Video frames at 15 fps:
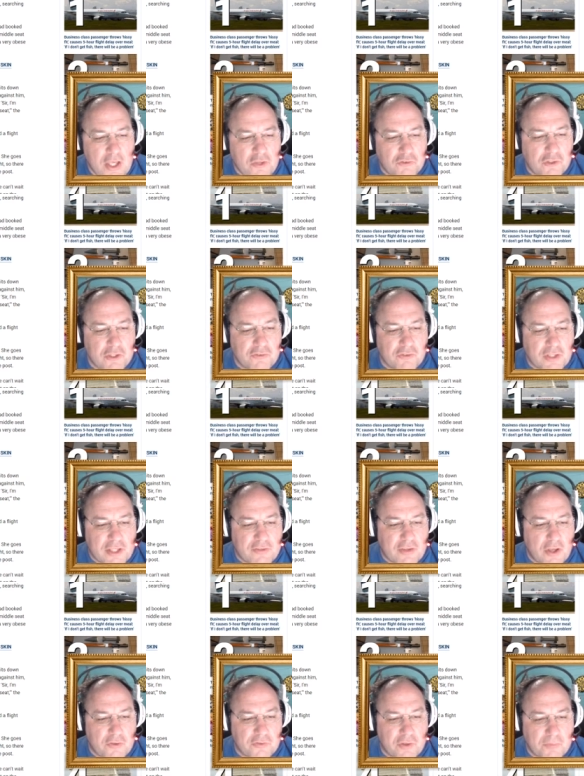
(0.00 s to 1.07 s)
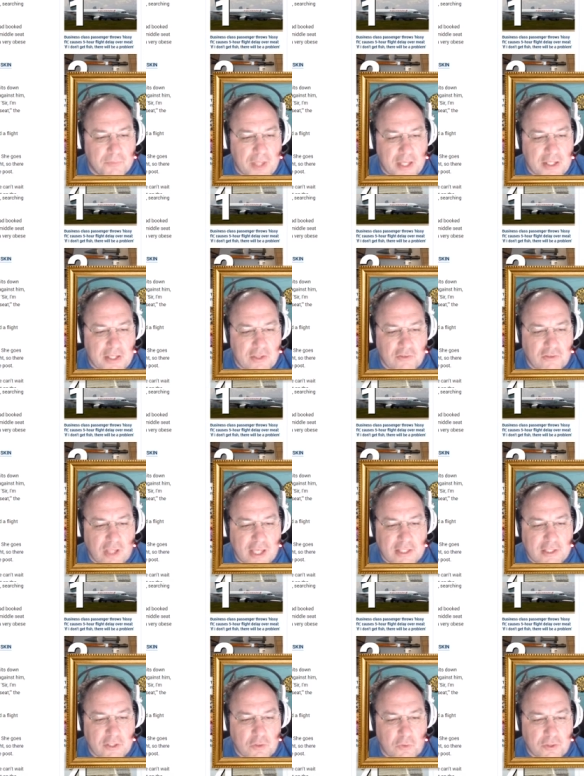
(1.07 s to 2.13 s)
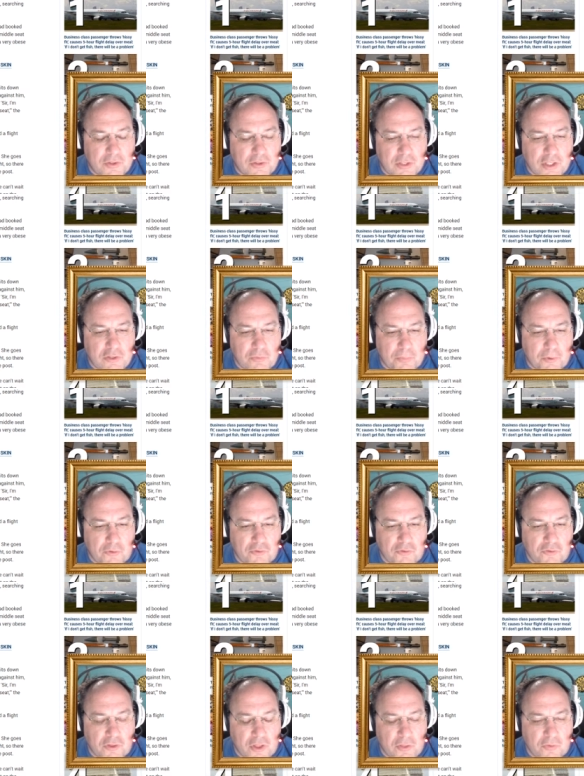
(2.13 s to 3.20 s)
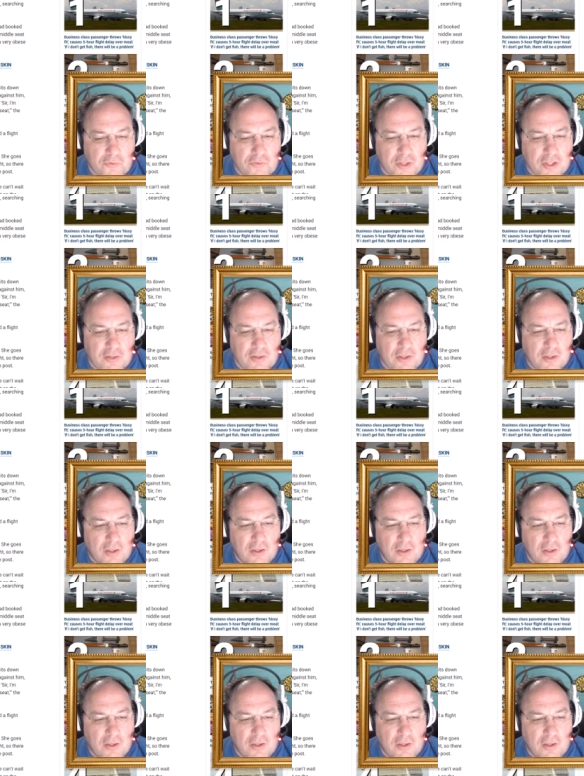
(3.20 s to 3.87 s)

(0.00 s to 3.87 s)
She instantly tells him that he is likely going to need to purchase another seat.